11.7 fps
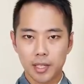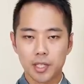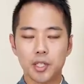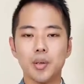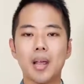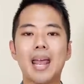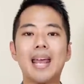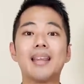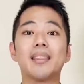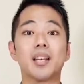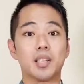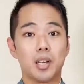to
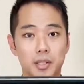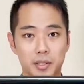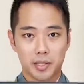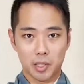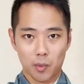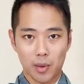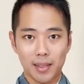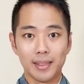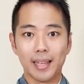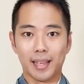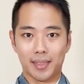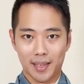hand the katana to someone
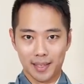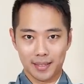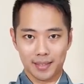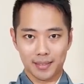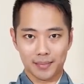like this.